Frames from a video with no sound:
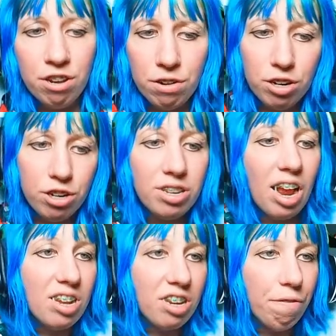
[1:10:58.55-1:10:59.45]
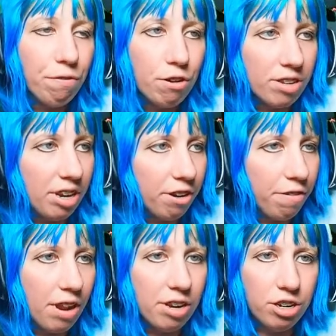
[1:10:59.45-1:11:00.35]
You could just ask in Voxedit
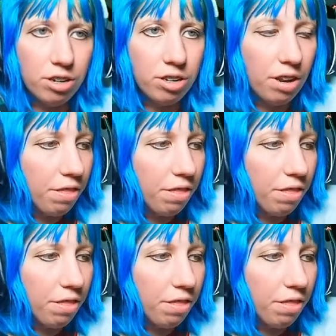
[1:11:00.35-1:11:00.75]
creations, I